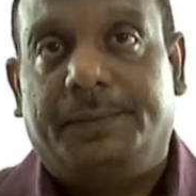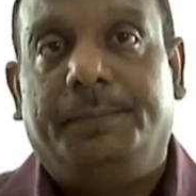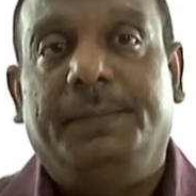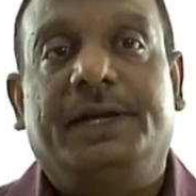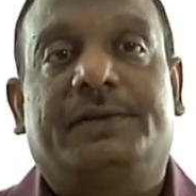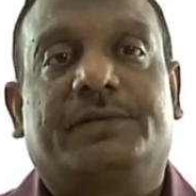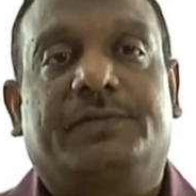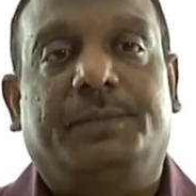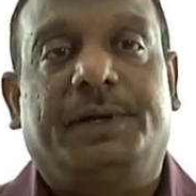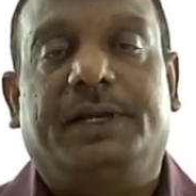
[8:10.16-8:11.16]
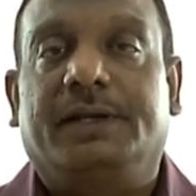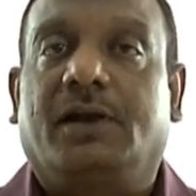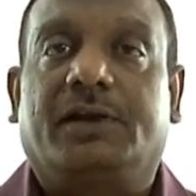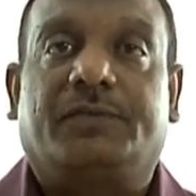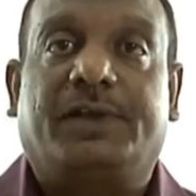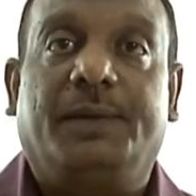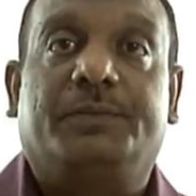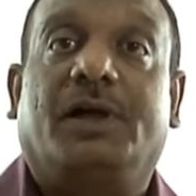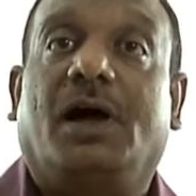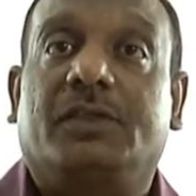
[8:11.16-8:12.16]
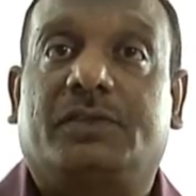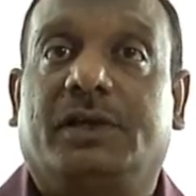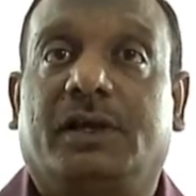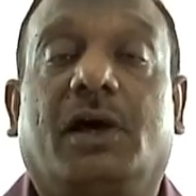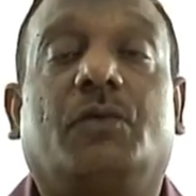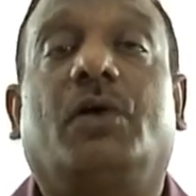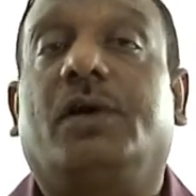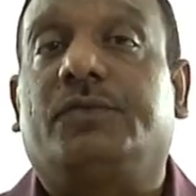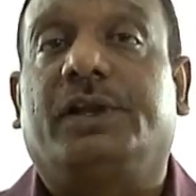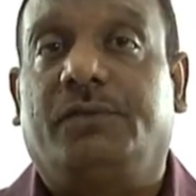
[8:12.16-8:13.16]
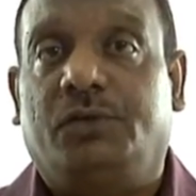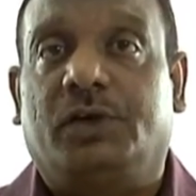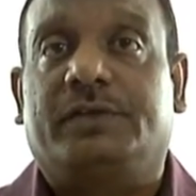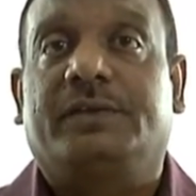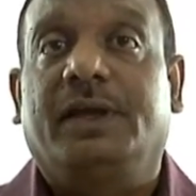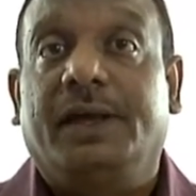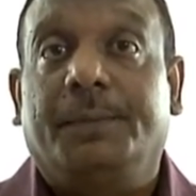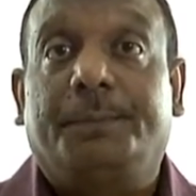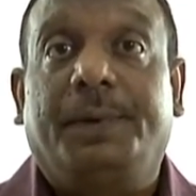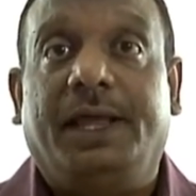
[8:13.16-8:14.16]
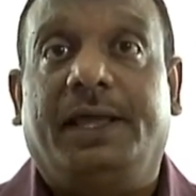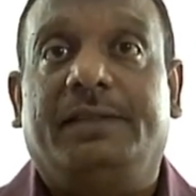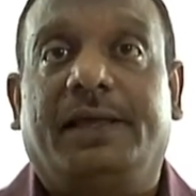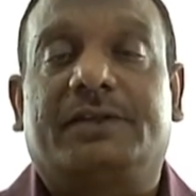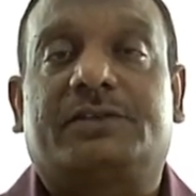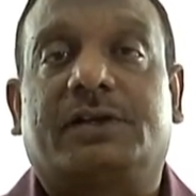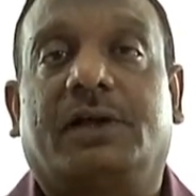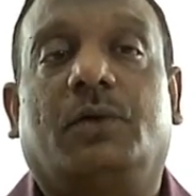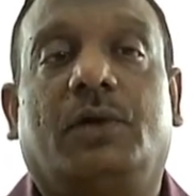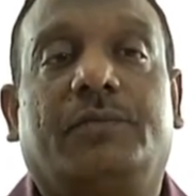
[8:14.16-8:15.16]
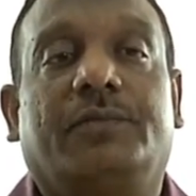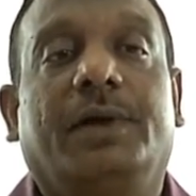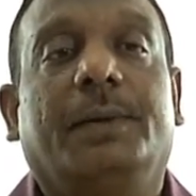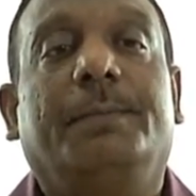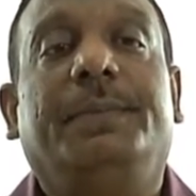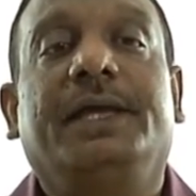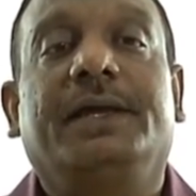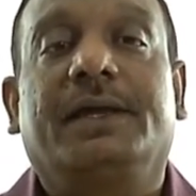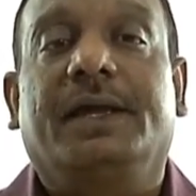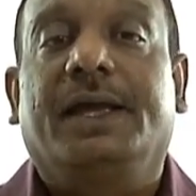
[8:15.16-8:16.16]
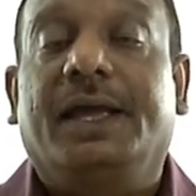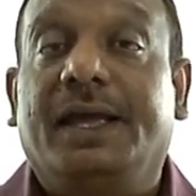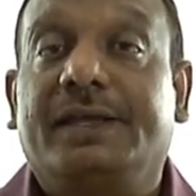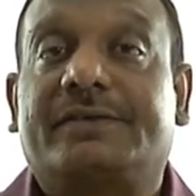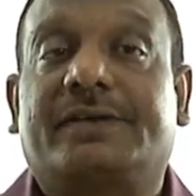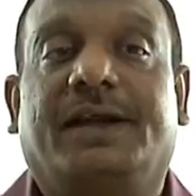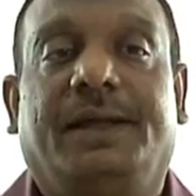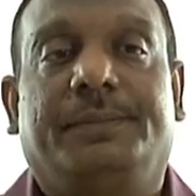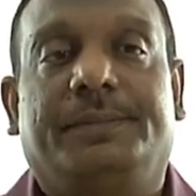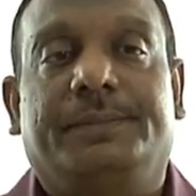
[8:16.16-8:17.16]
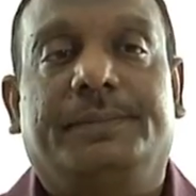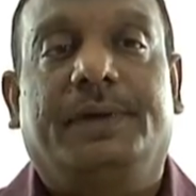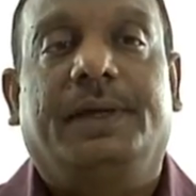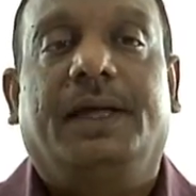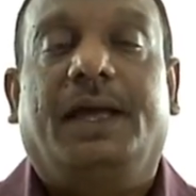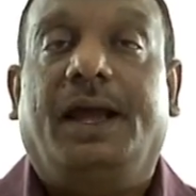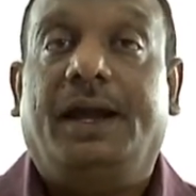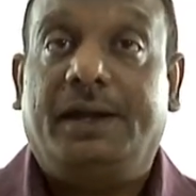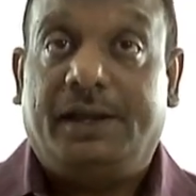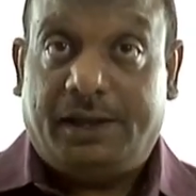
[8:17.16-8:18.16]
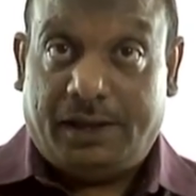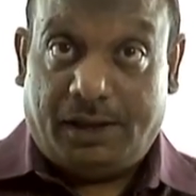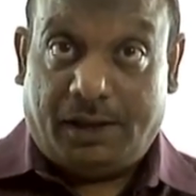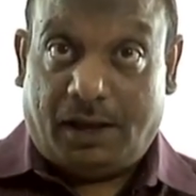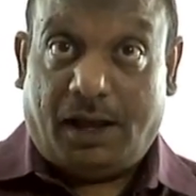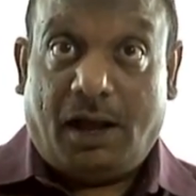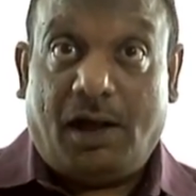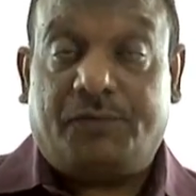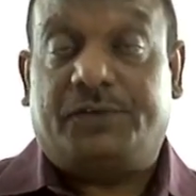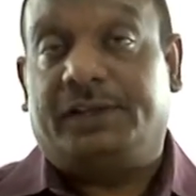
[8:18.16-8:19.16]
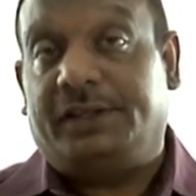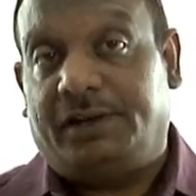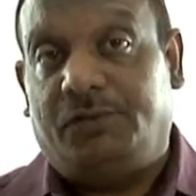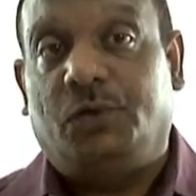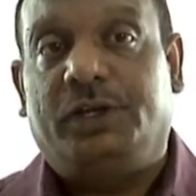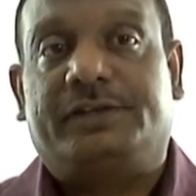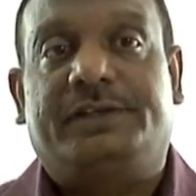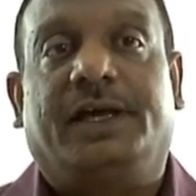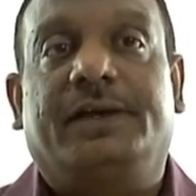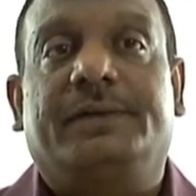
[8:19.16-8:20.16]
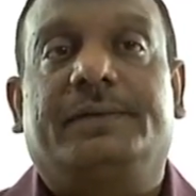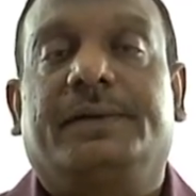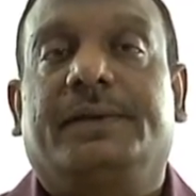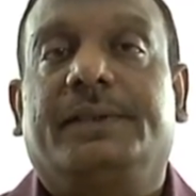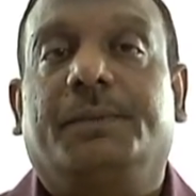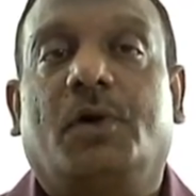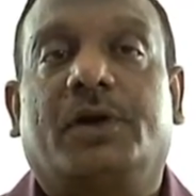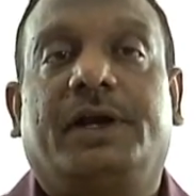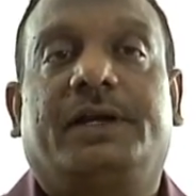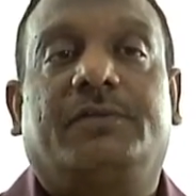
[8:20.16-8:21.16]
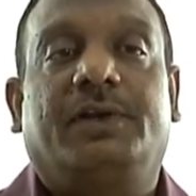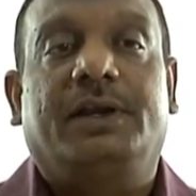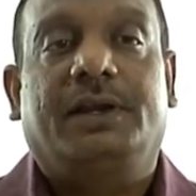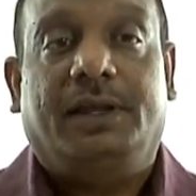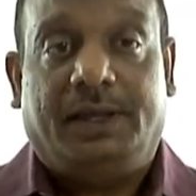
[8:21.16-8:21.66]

minutes of the meeting. Lot of times the author or one of the reviewers play the extra role of being a scribe. And after the review is done, the moderator will